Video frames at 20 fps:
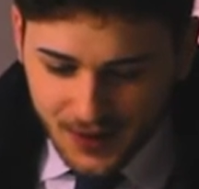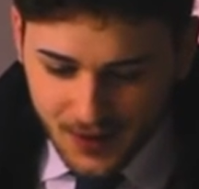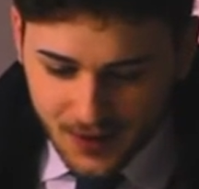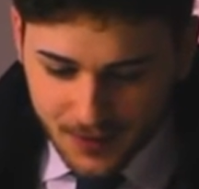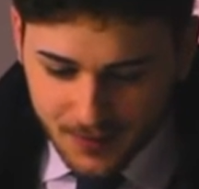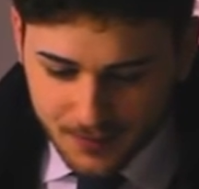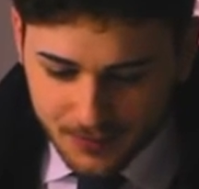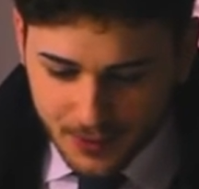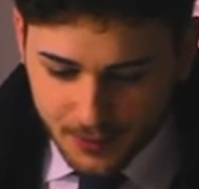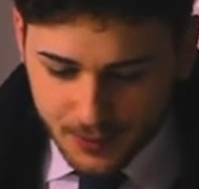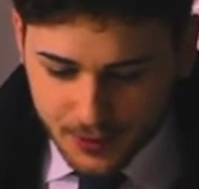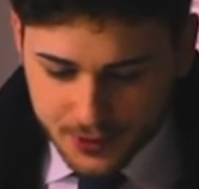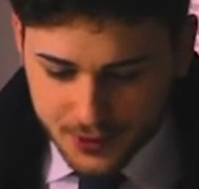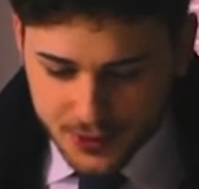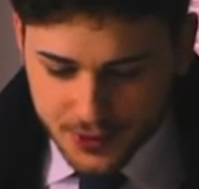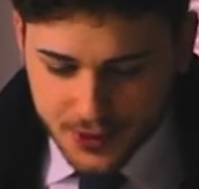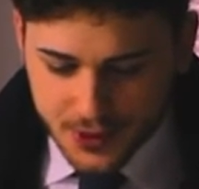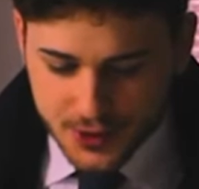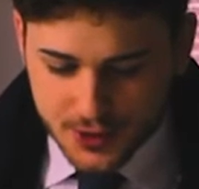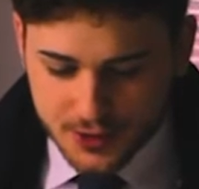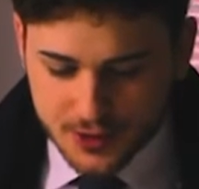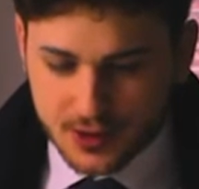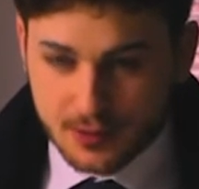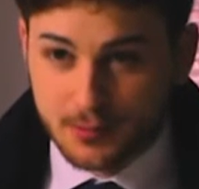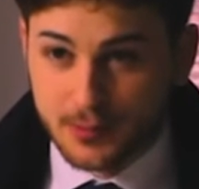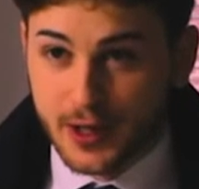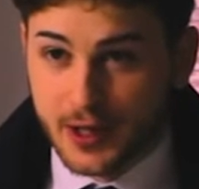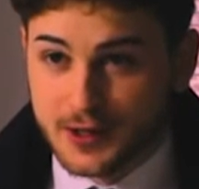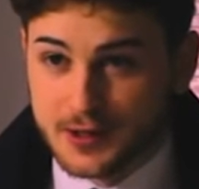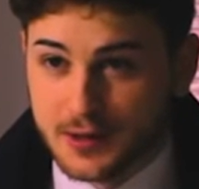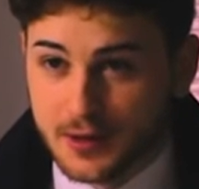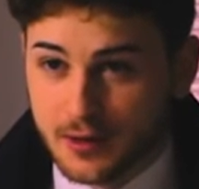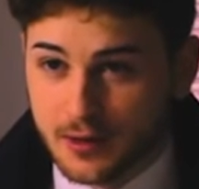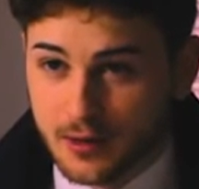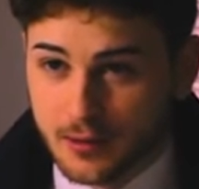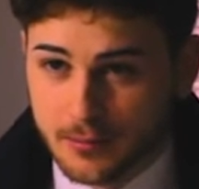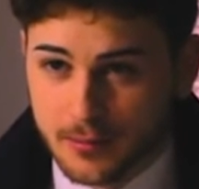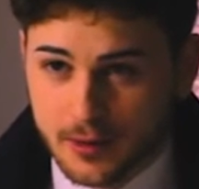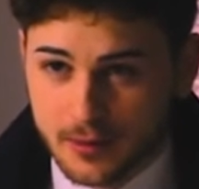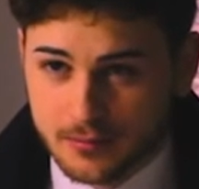Um, I want to transition to Brexit a
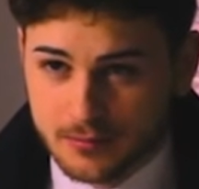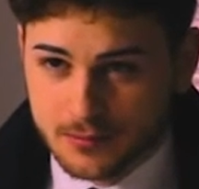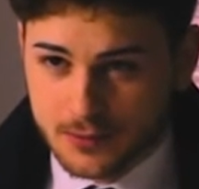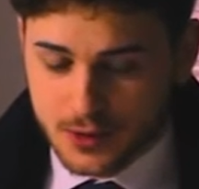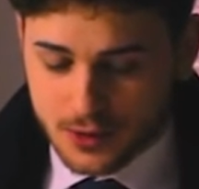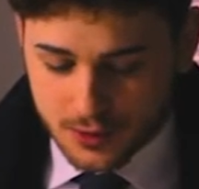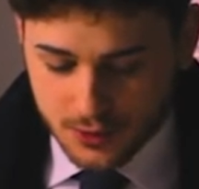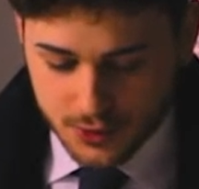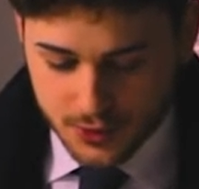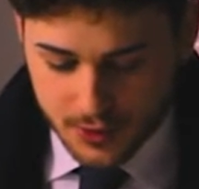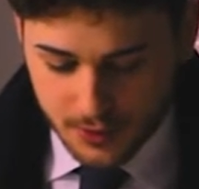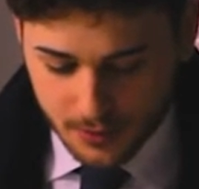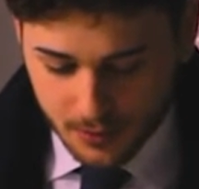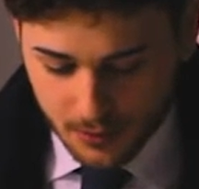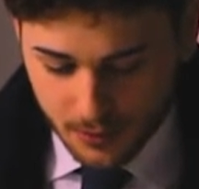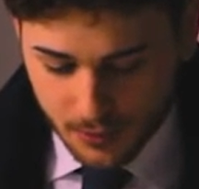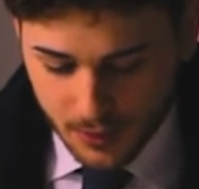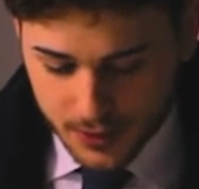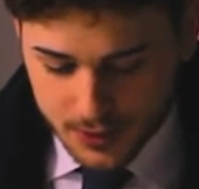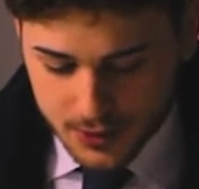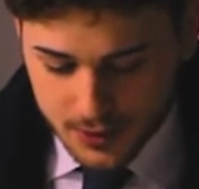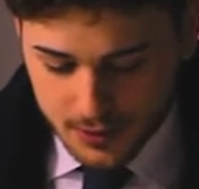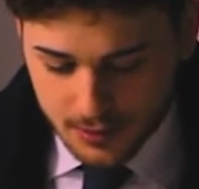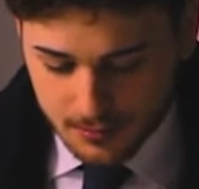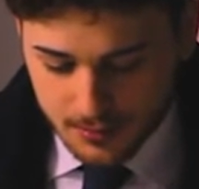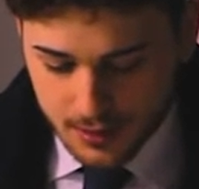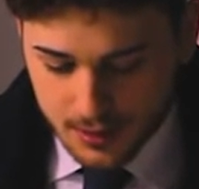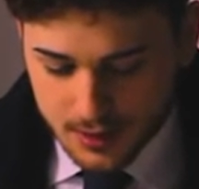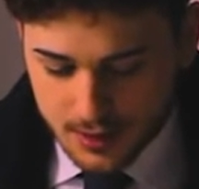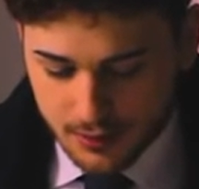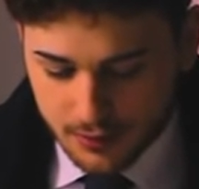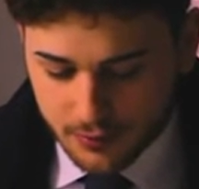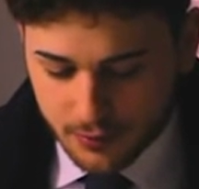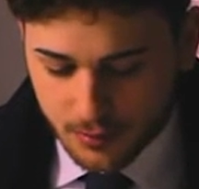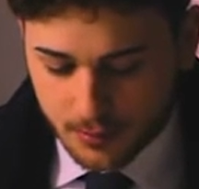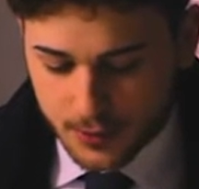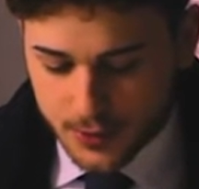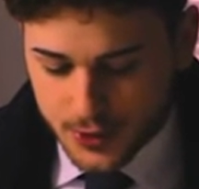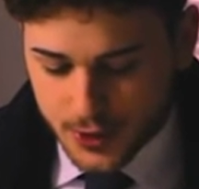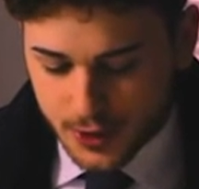little bit. Yep. Just a general question. I mean, as the
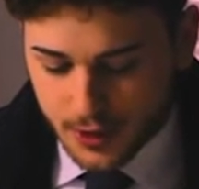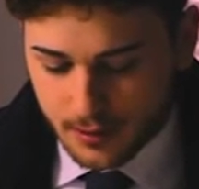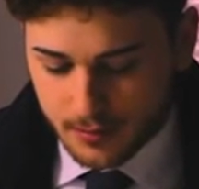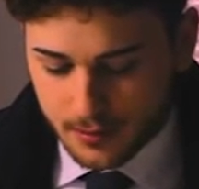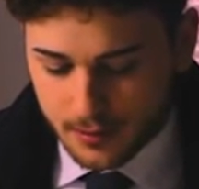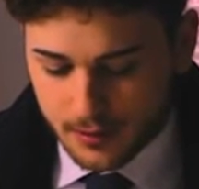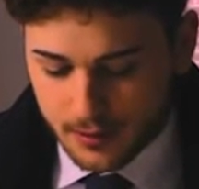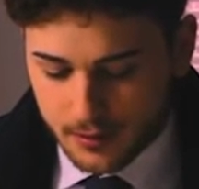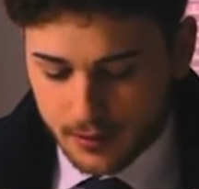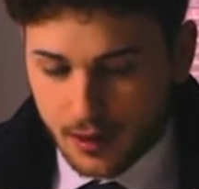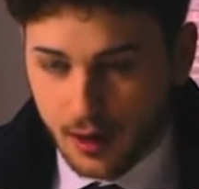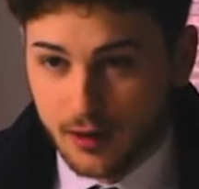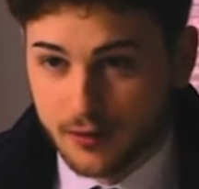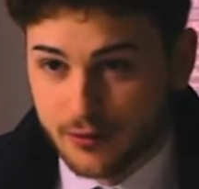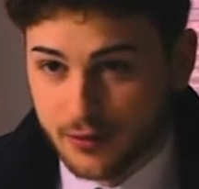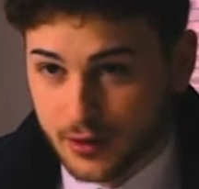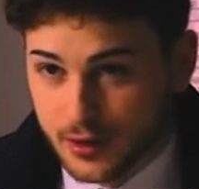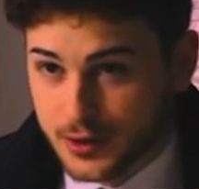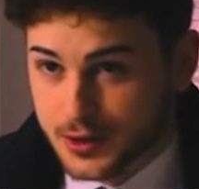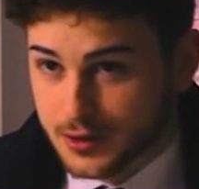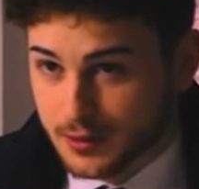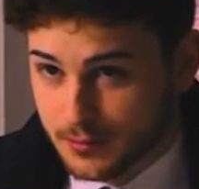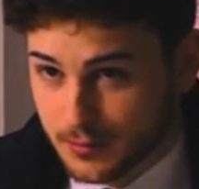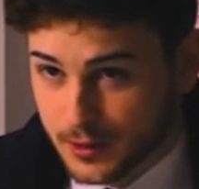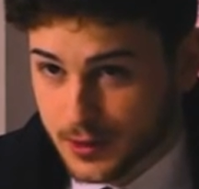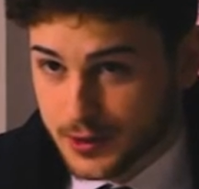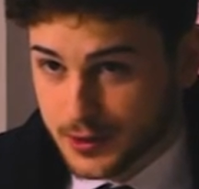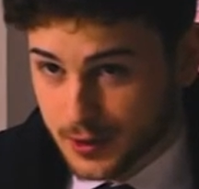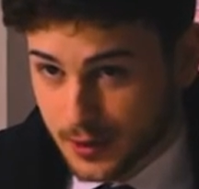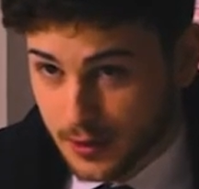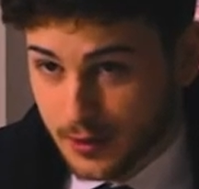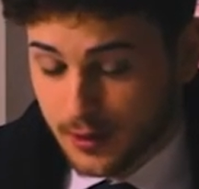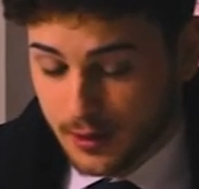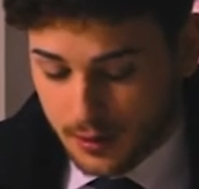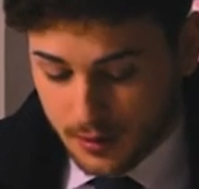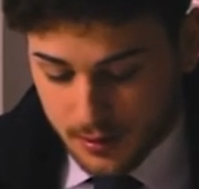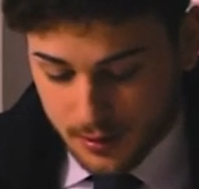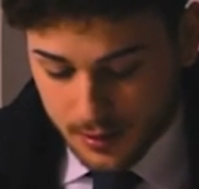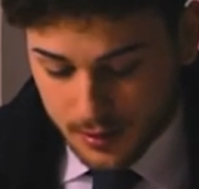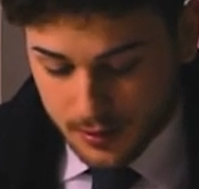former chairman of the Confederation of British
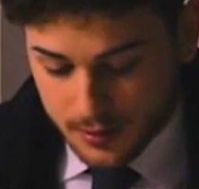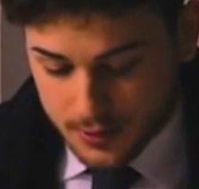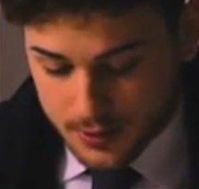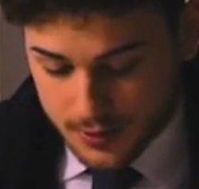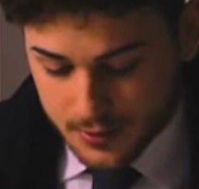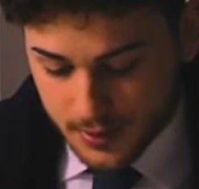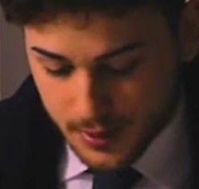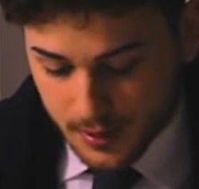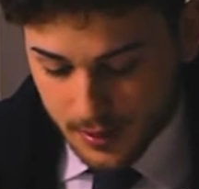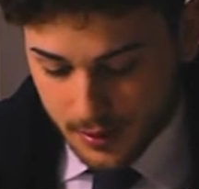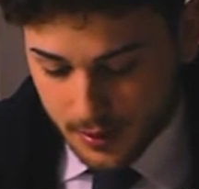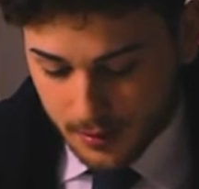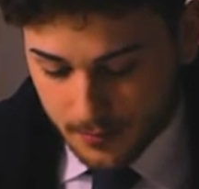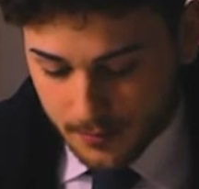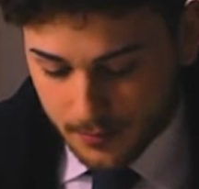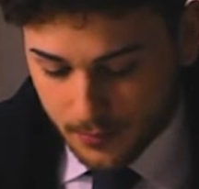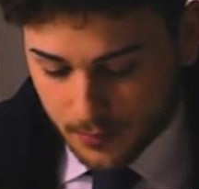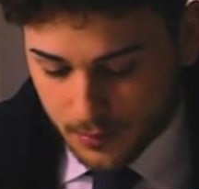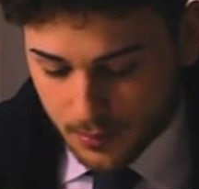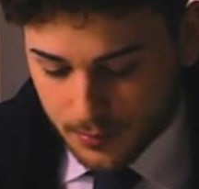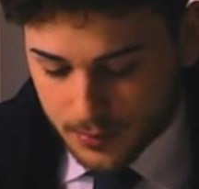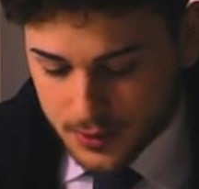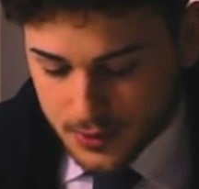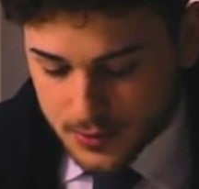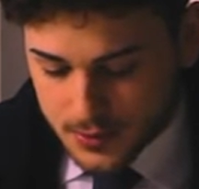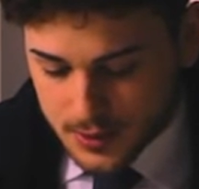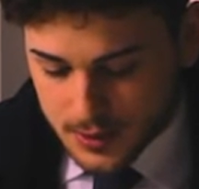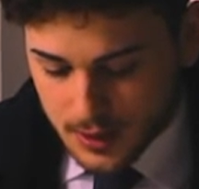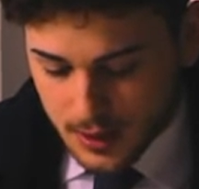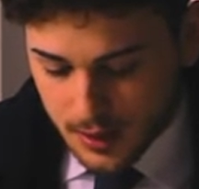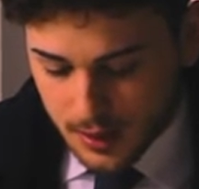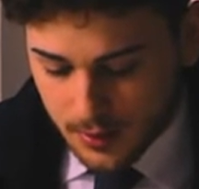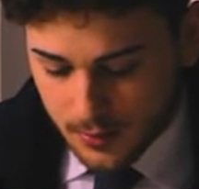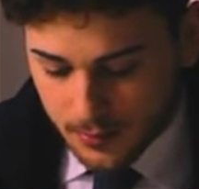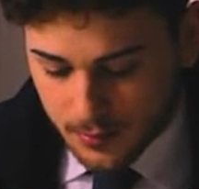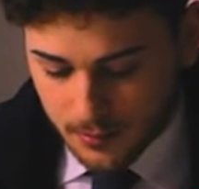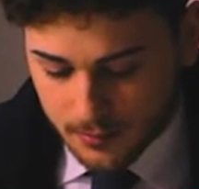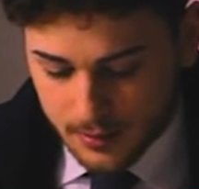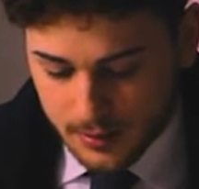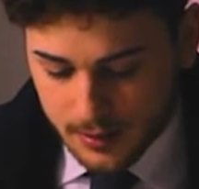Industry, um, what would you say
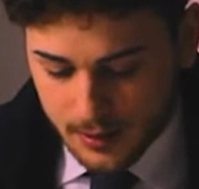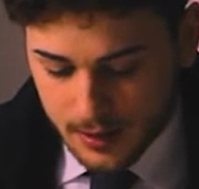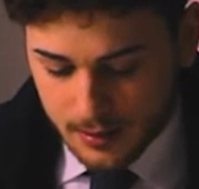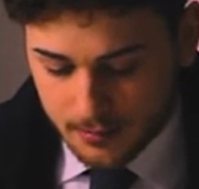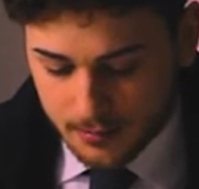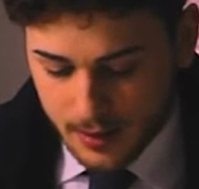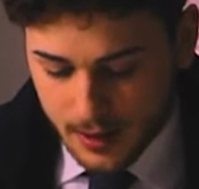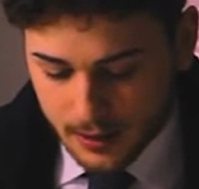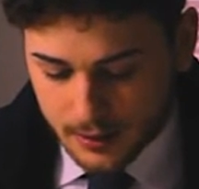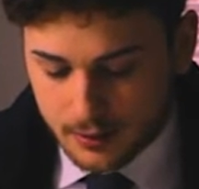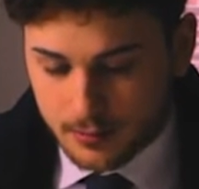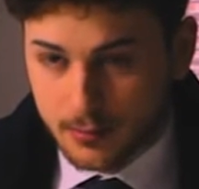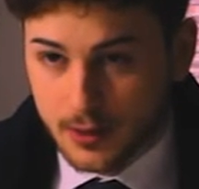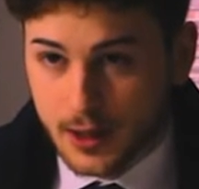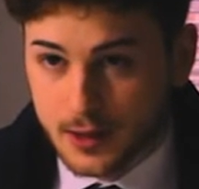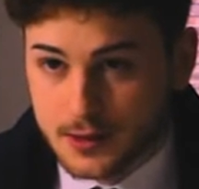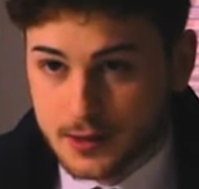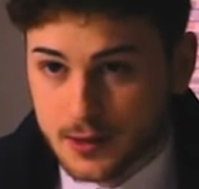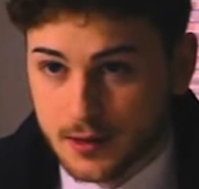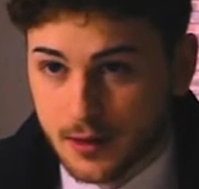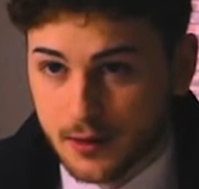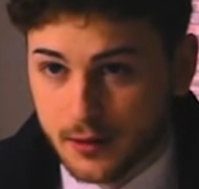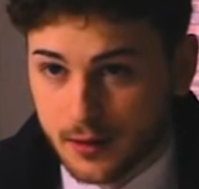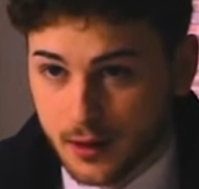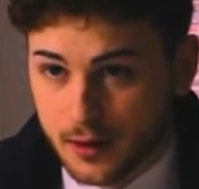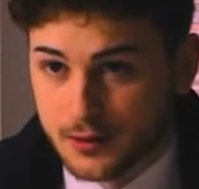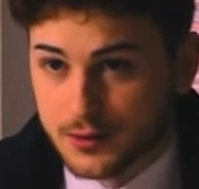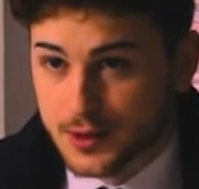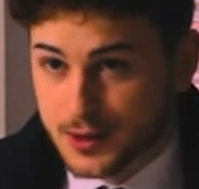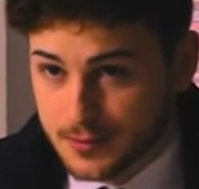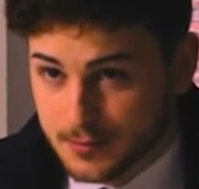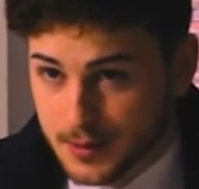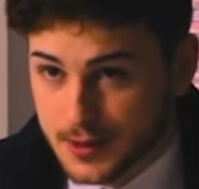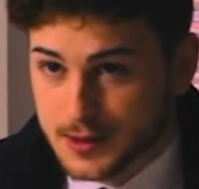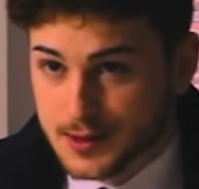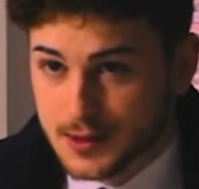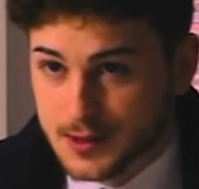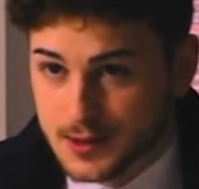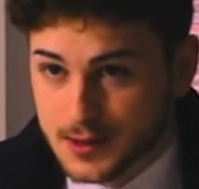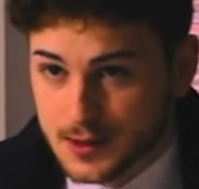will be the impact of Brexit on the country's
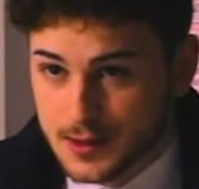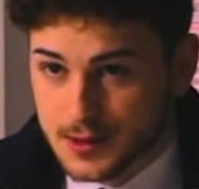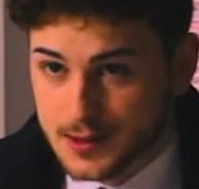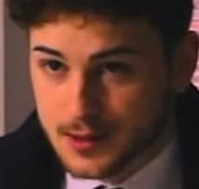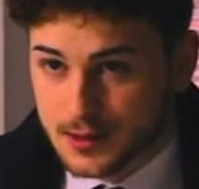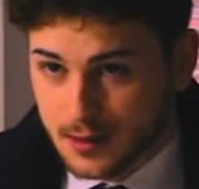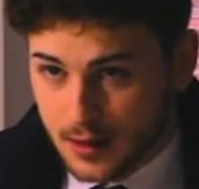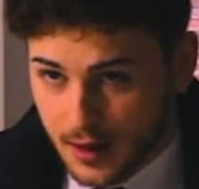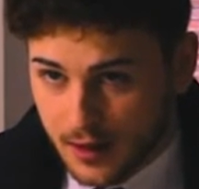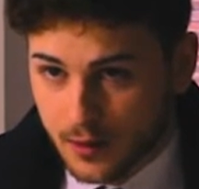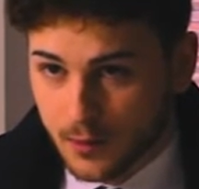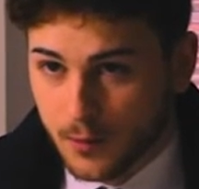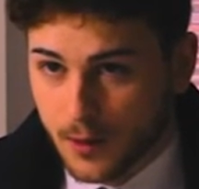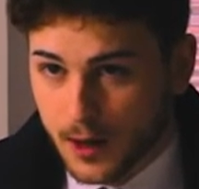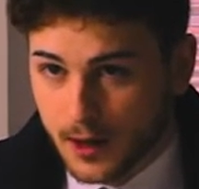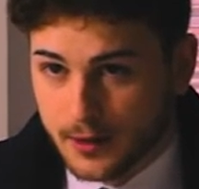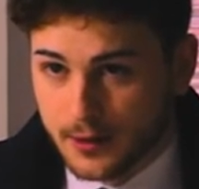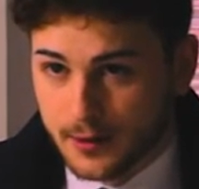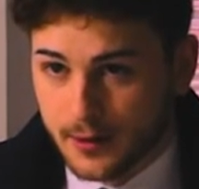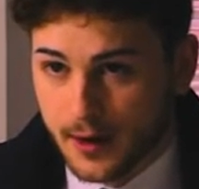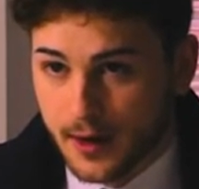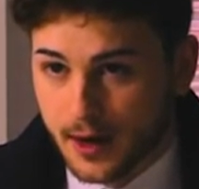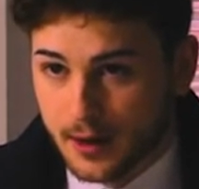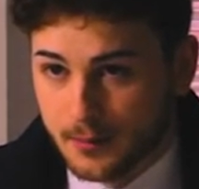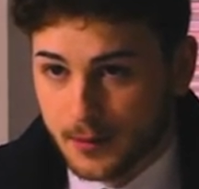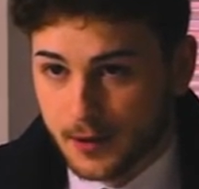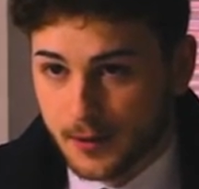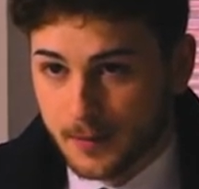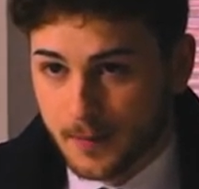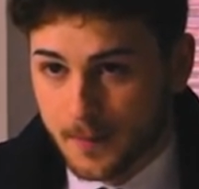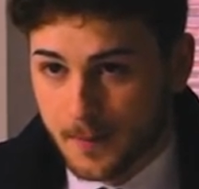businesses and the wider economy?